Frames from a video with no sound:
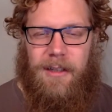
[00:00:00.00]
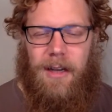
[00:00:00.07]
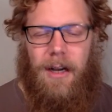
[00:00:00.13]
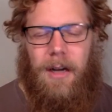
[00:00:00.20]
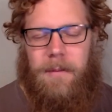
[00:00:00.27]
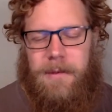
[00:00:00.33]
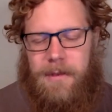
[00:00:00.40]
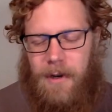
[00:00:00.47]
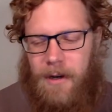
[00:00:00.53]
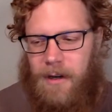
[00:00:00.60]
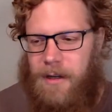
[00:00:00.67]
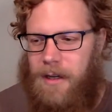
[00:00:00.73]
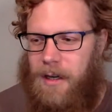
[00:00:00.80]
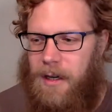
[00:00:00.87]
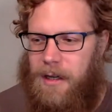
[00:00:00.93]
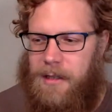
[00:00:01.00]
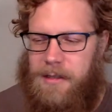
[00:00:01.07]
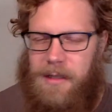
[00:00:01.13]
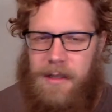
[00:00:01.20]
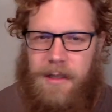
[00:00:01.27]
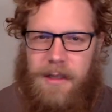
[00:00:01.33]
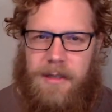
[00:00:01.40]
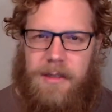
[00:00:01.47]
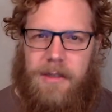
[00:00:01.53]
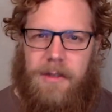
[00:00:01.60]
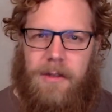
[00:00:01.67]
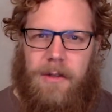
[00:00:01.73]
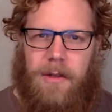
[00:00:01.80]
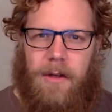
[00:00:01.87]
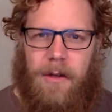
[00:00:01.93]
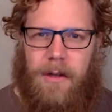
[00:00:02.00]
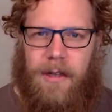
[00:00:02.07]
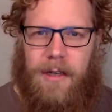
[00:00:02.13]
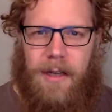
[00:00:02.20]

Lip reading: Oh, I'm sorry I said that to you.